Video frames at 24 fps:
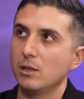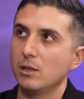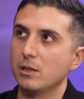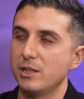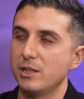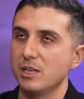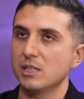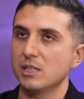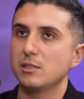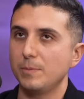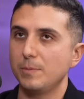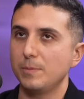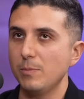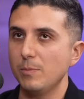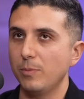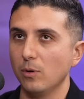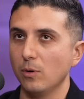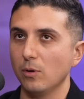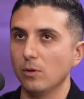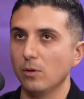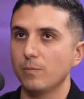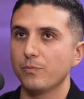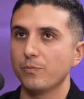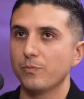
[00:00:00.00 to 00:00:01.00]
these
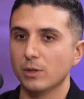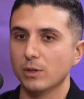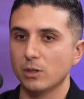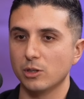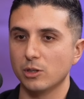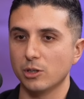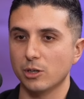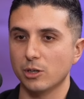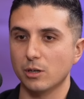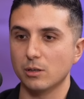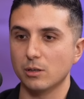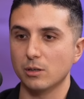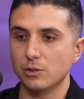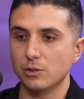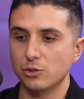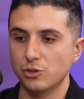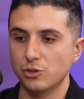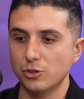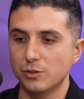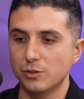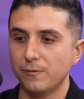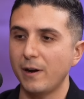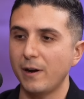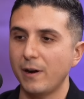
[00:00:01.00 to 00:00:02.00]
people, they're
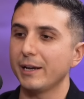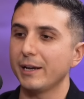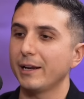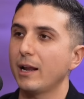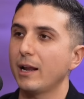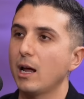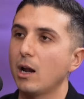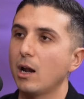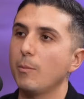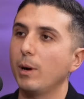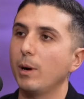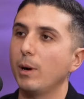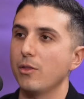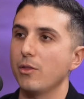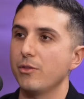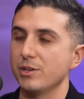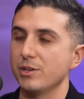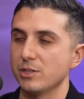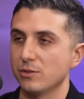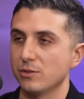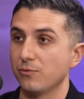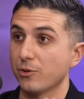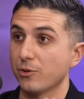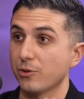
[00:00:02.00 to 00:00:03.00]
just finding out about
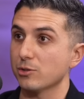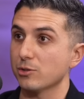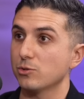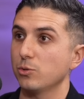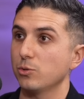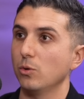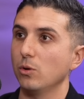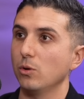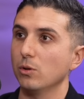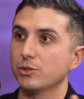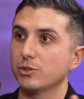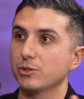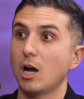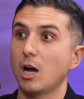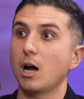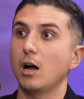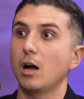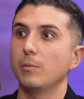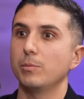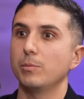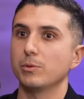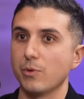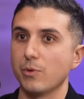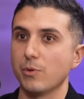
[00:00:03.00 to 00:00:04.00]
this virtual
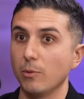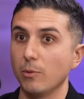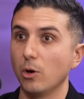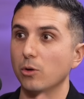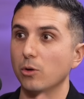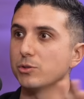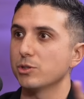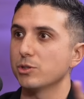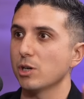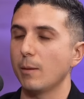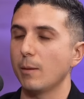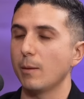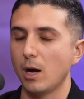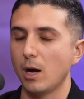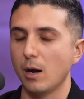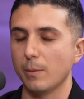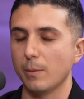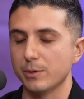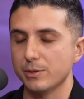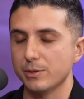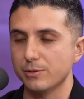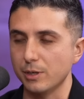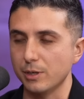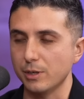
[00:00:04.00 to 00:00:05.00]
job, remote job
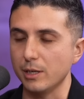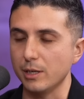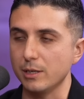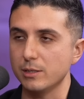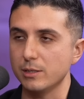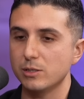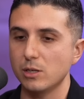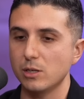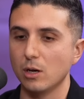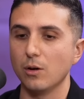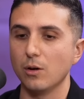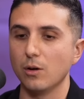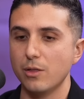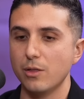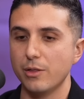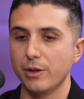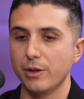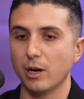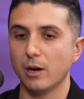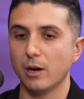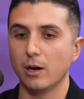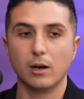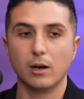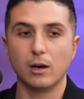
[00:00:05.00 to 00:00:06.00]
opportunities. So
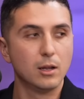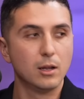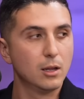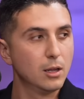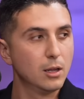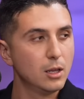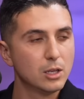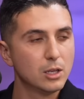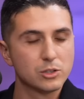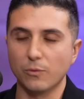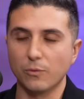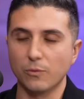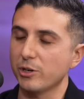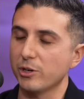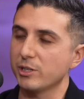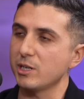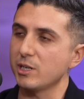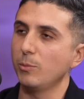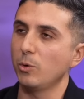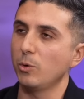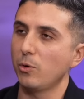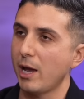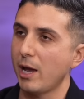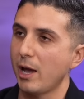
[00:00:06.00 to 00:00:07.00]
they are, so for
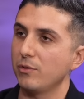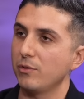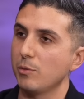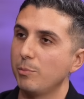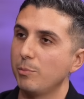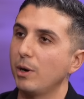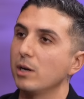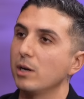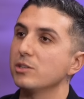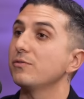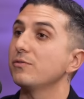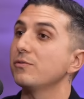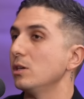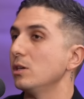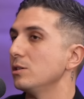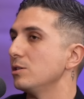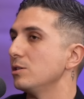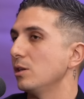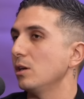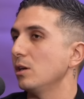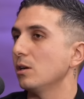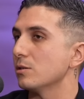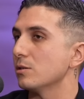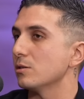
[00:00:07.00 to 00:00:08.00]
example, we have a bunch of
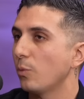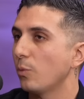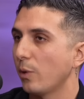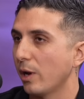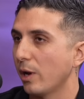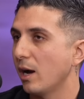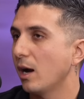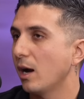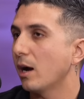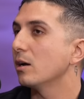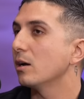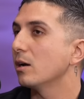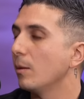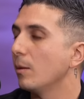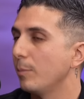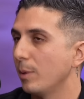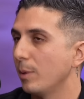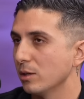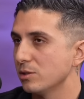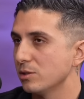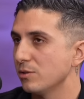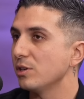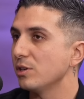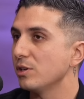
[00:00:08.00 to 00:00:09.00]
engineers. We hire a
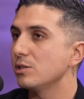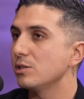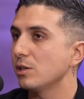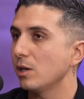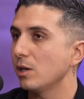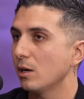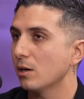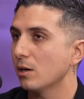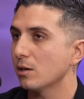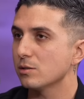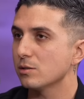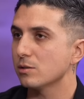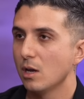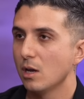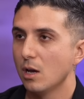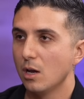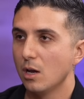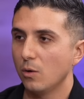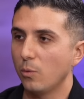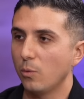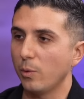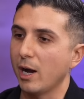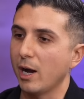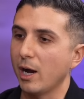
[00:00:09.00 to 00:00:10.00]
bunch of engineers.
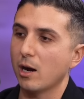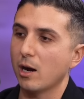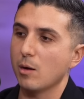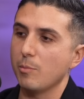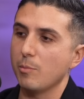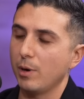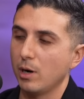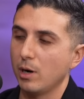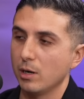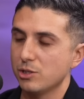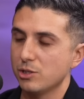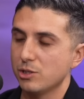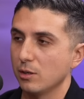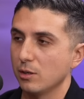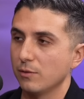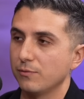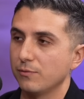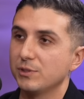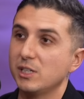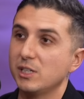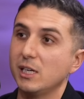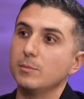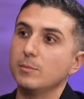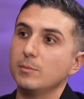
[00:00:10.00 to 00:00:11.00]
We hire a bunch
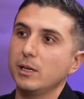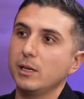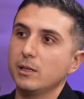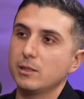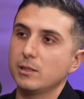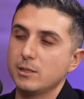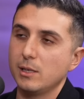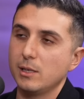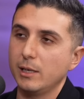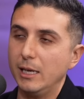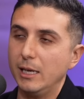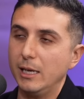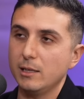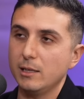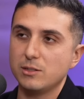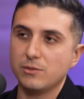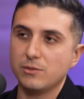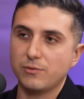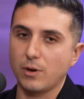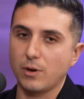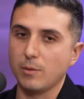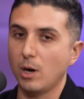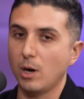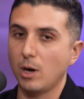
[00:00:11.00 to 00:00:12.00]
of team leads
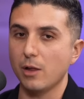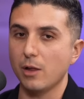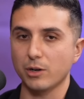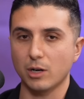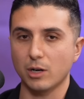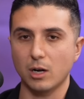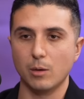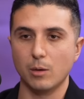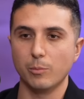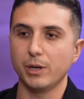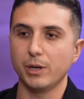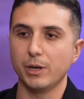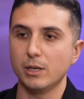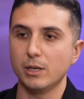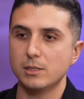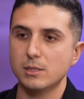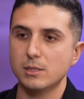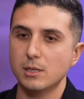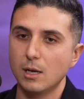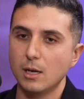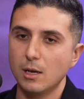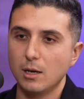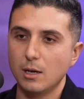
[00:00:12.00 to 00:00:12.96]
from other companies.